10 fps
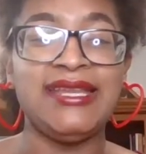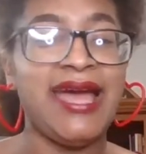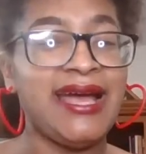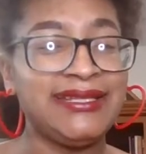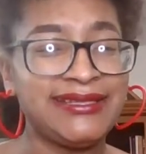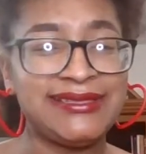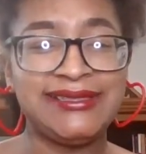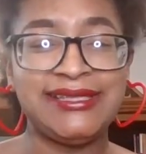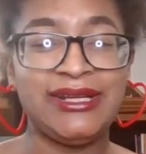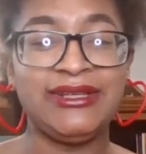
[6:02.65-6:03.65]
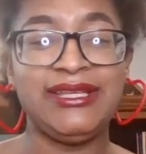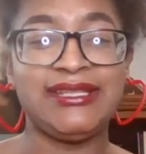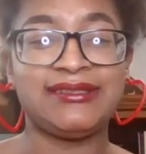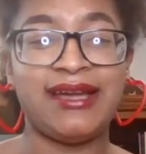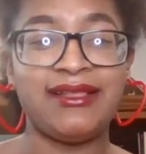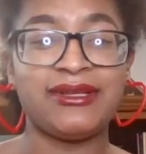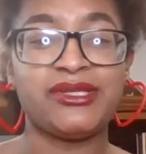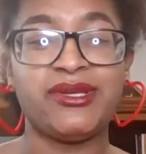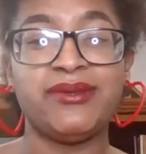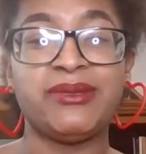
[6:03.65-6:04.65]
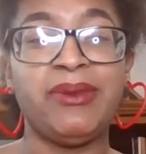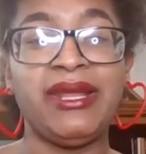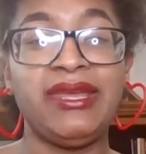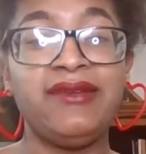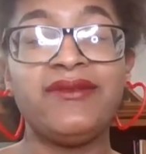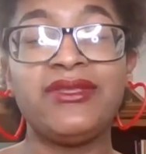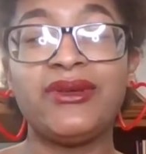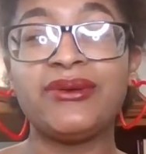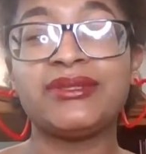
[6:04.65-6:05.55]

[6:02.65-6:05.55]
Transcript: Not necessarily the scholarships, but even those